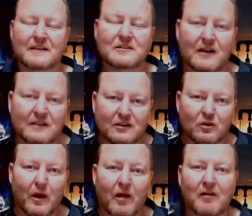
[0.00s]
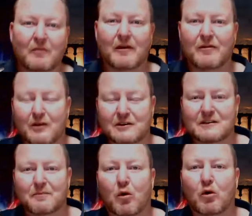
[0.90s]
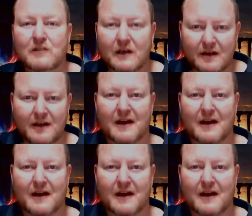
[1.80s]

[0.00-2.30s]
excited to welcome my first supporter.